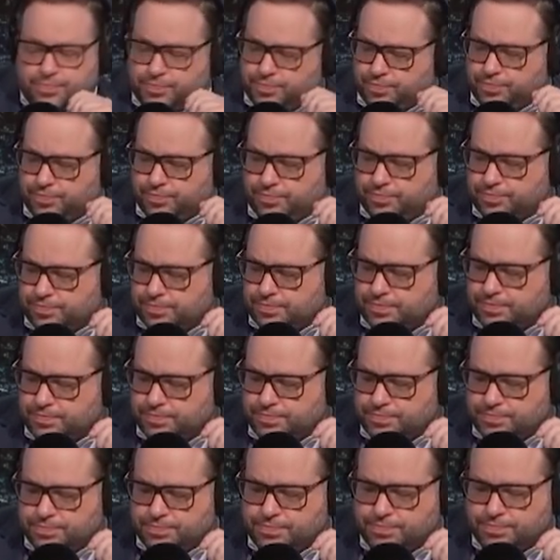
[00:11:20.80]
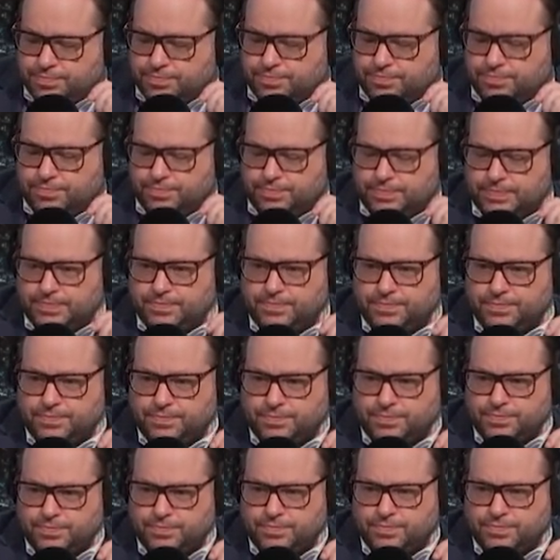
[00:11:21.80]

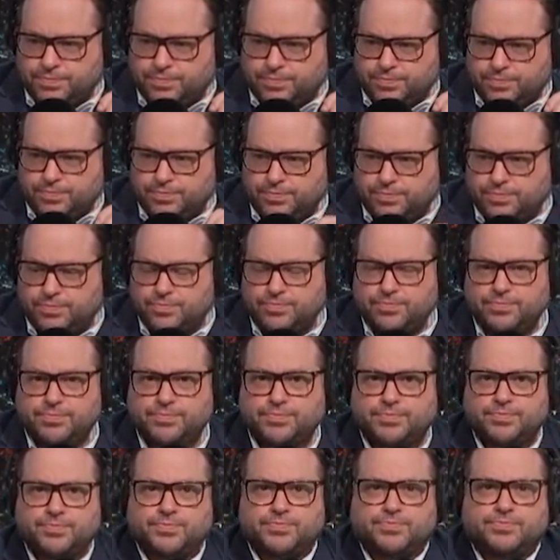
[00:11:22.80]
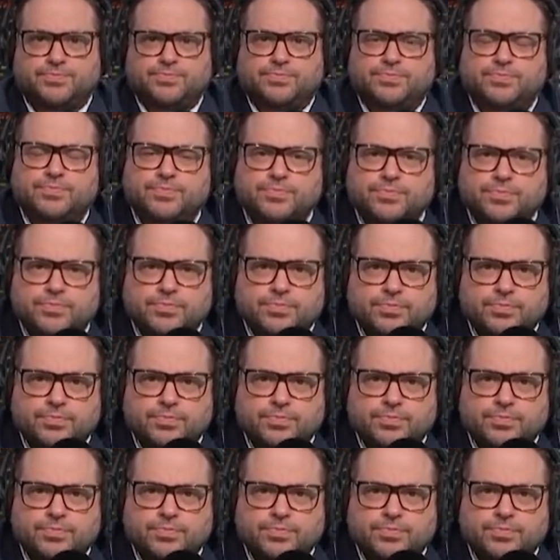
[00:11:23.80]
This person isn't speaking.